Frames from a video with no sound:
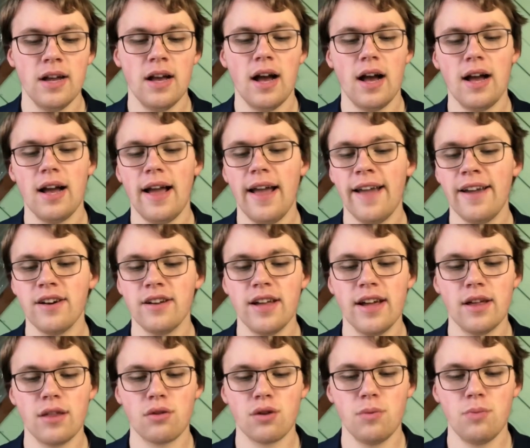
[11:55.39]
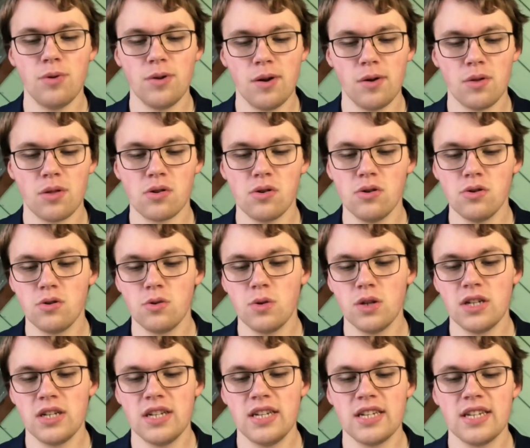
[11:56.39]
Hagel had a 3-point with a goal and 2
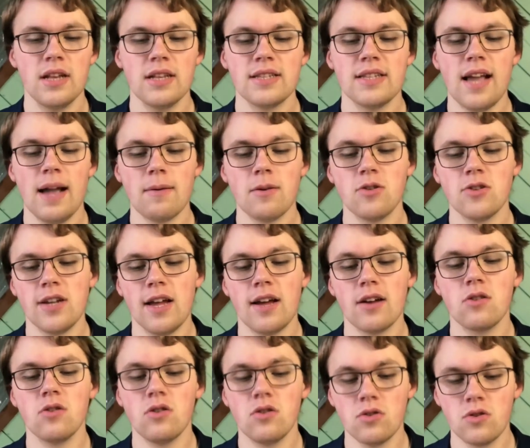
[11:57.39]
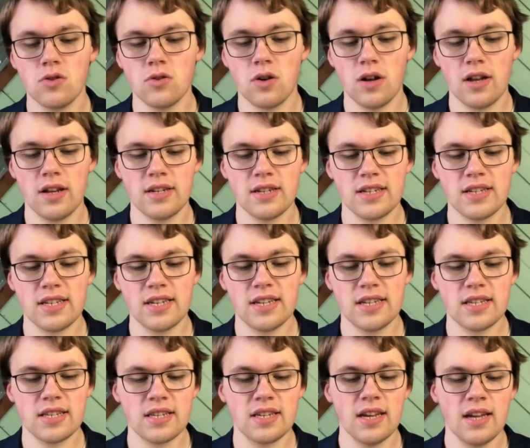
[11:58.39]
assists. Stamkos had a goal and an
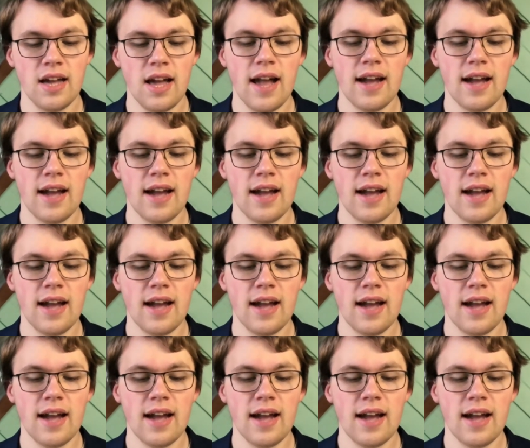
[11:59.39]
assist.